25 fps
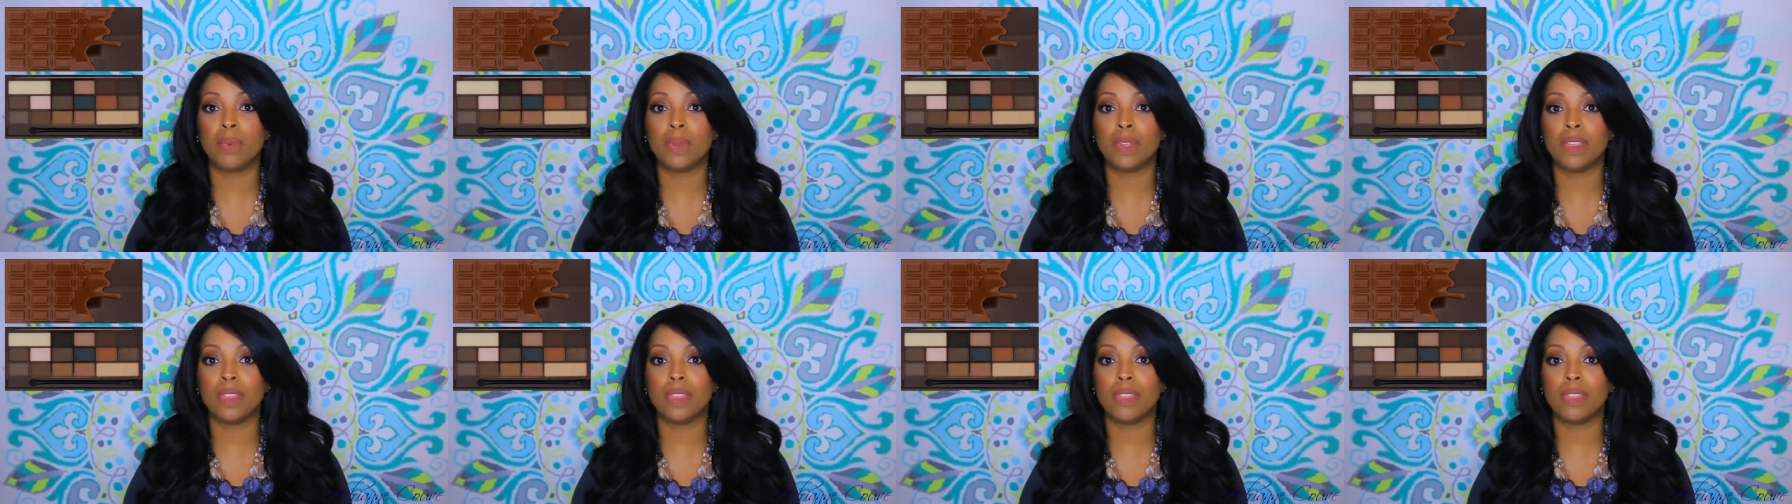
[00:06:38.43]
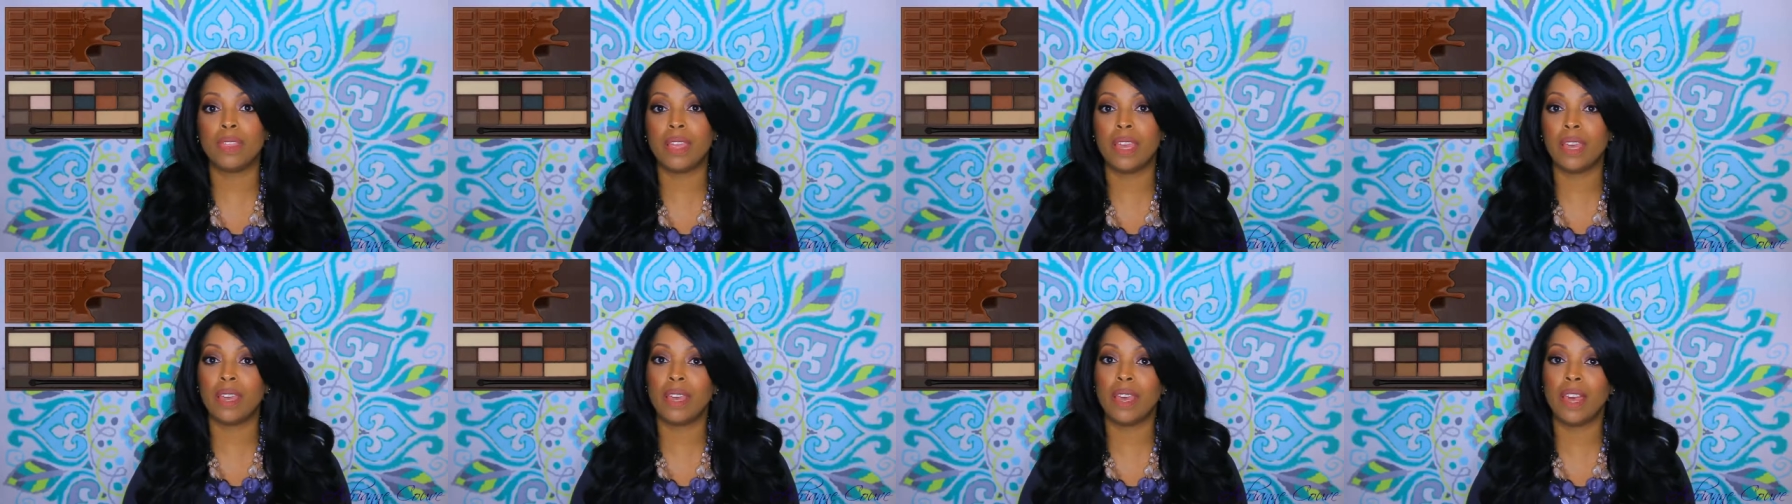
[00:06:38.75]
with
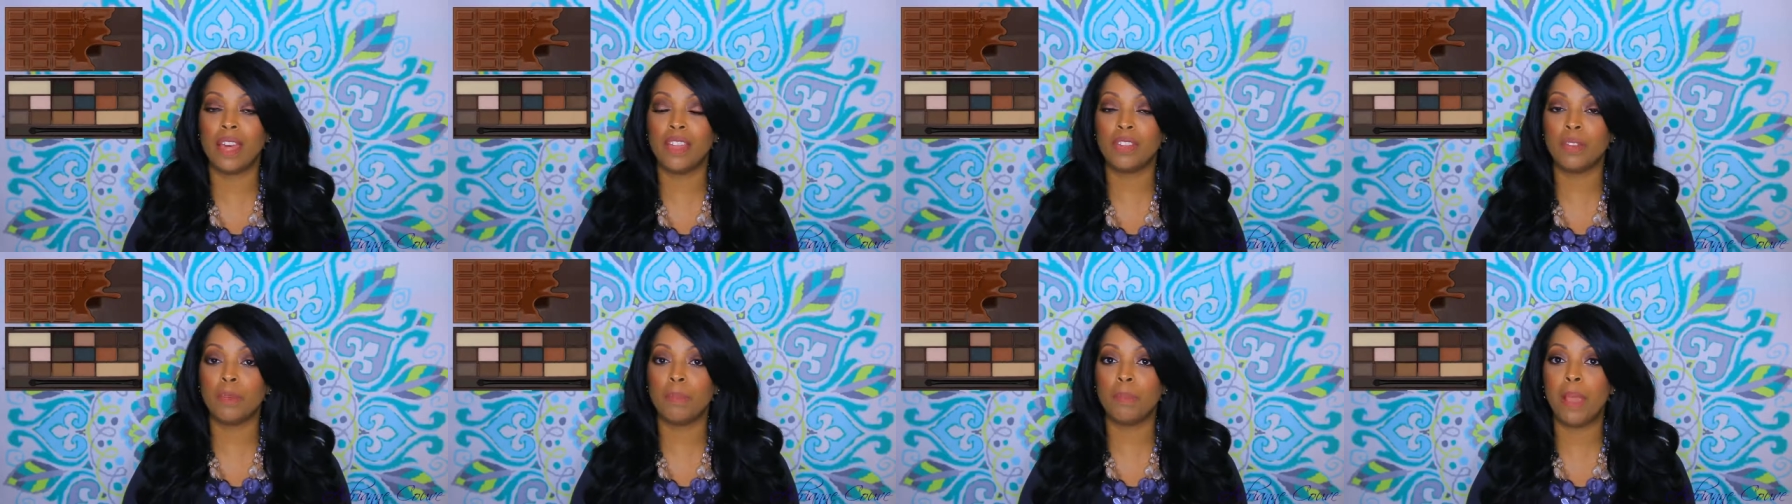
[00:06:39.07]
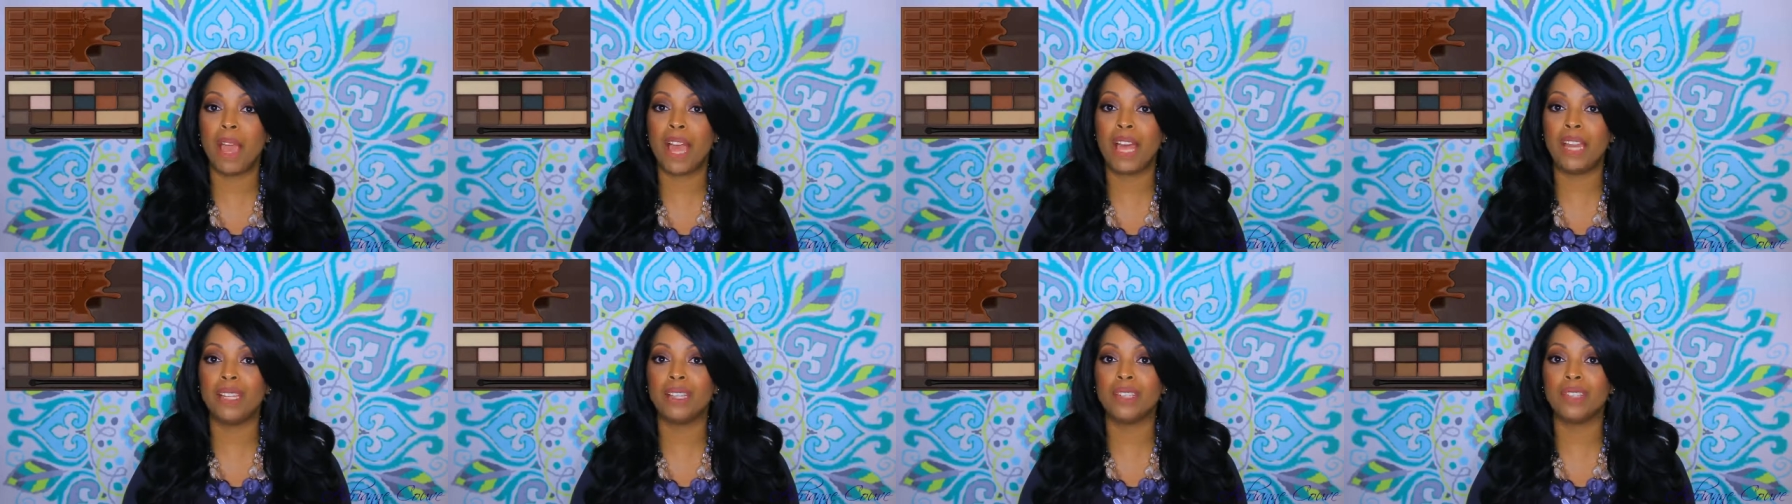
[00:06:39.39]
the other
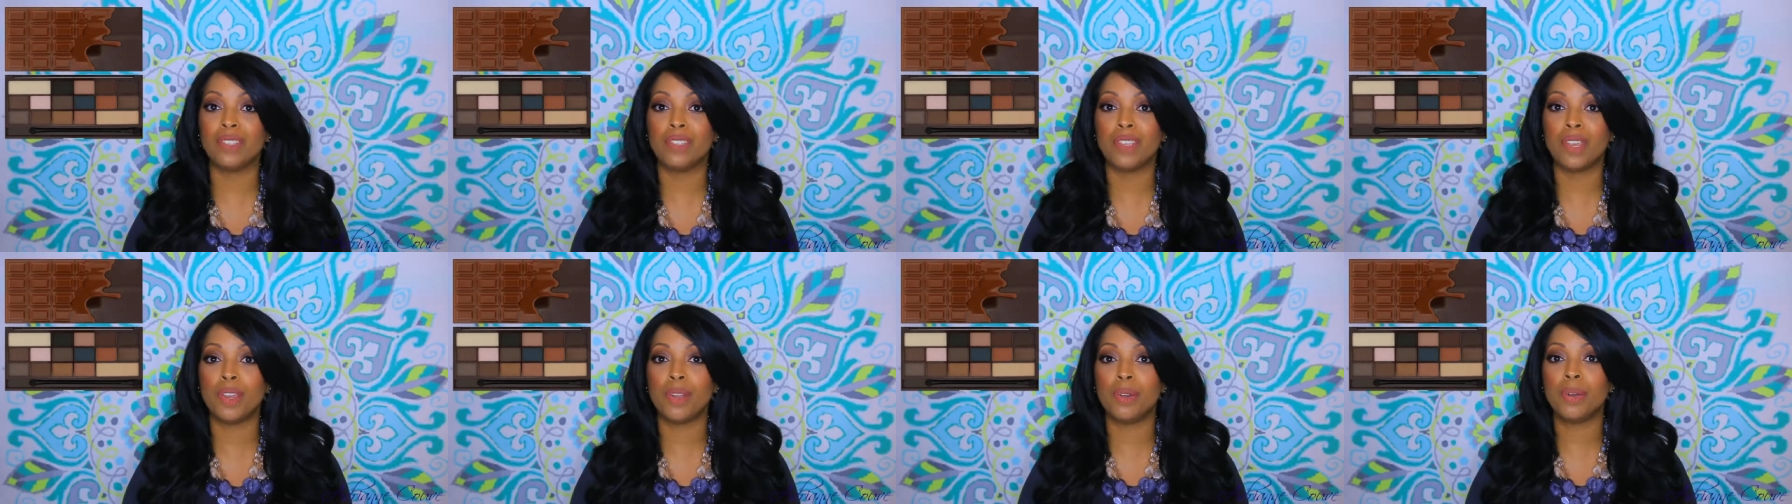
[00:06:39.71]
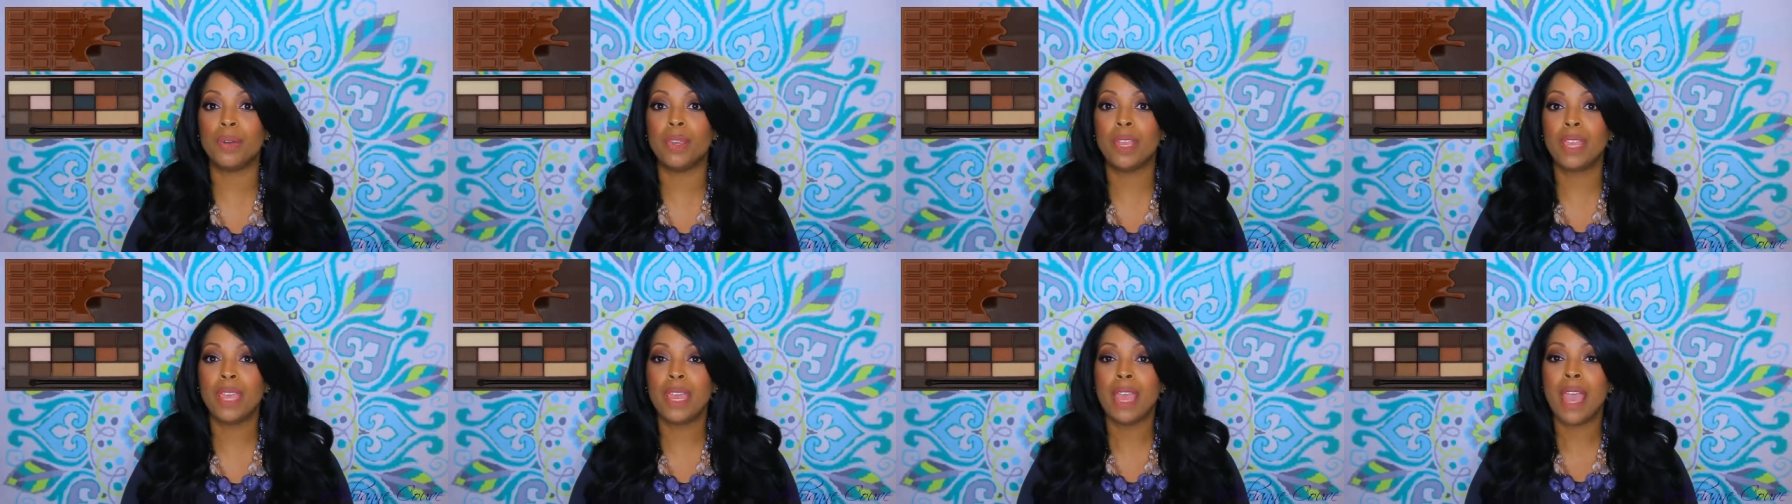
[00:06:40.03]
palette,
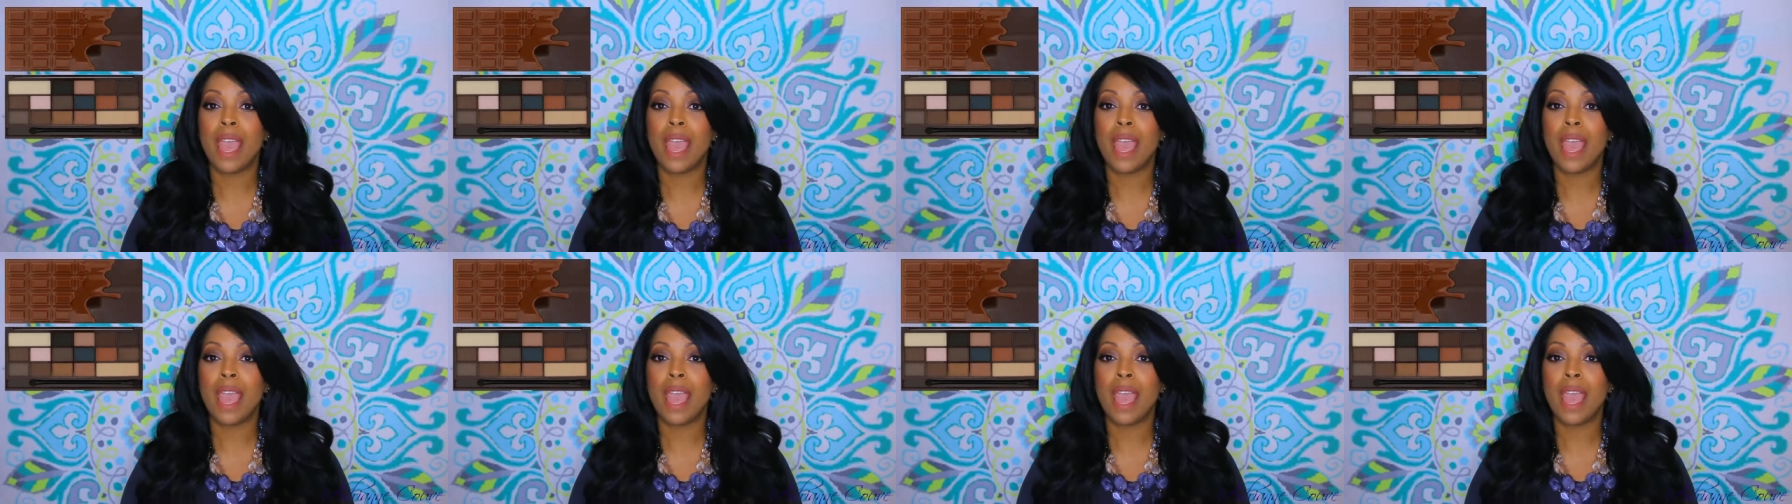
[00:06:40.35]
so